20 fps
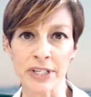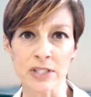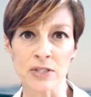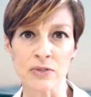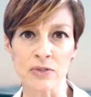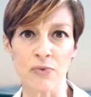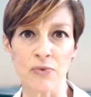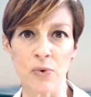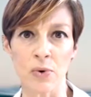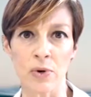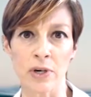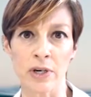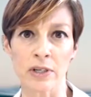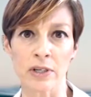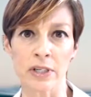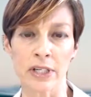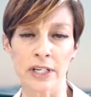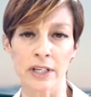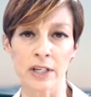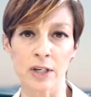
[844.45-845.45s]
for,
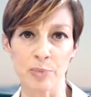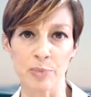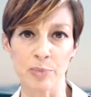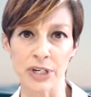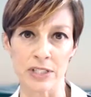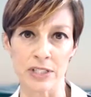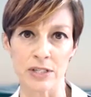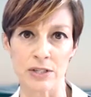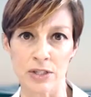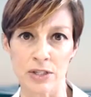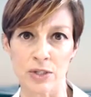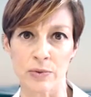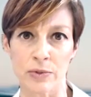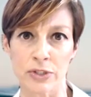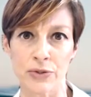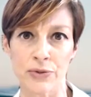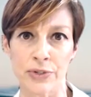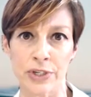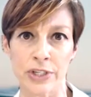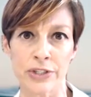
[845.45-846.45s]
in comparison to a
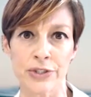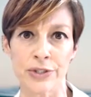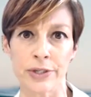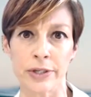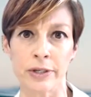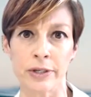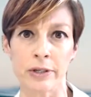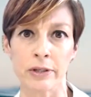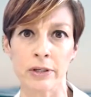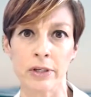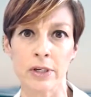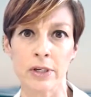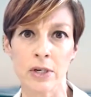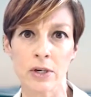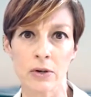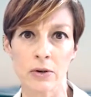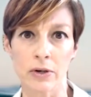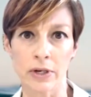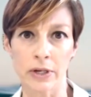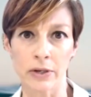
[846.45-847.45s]
traditional
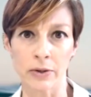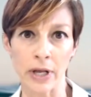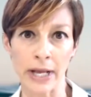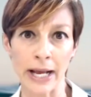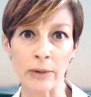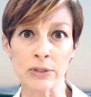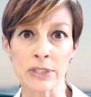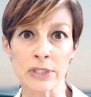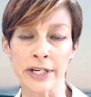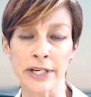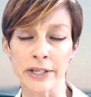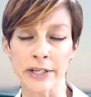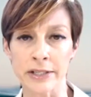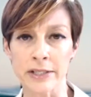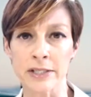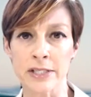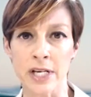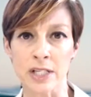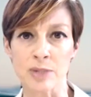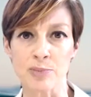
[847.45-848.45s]
or an outdated
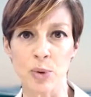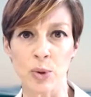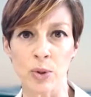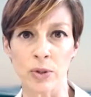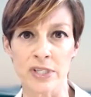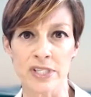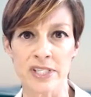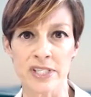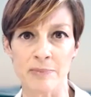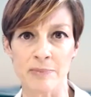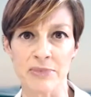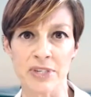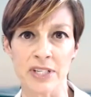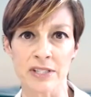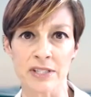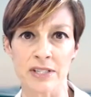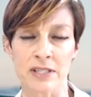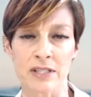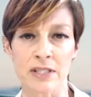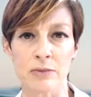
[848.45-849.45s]
cesspool or septic
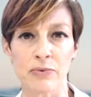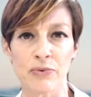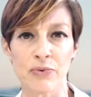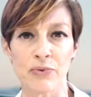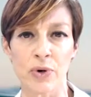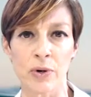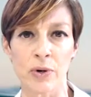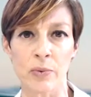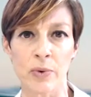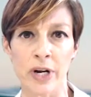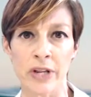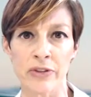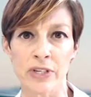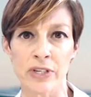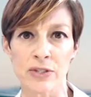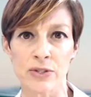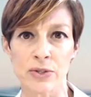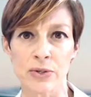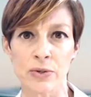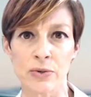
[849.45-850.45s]
system for one of these
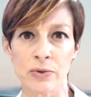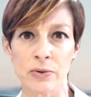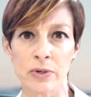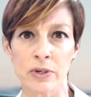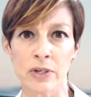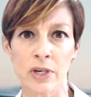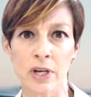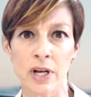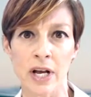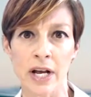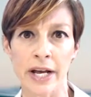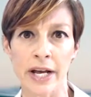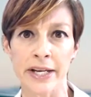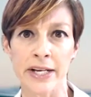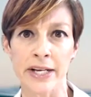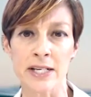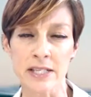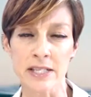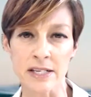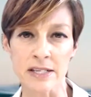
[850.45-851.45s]
new IA
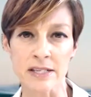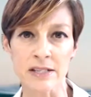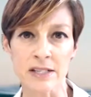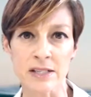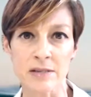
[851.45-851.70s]
systems?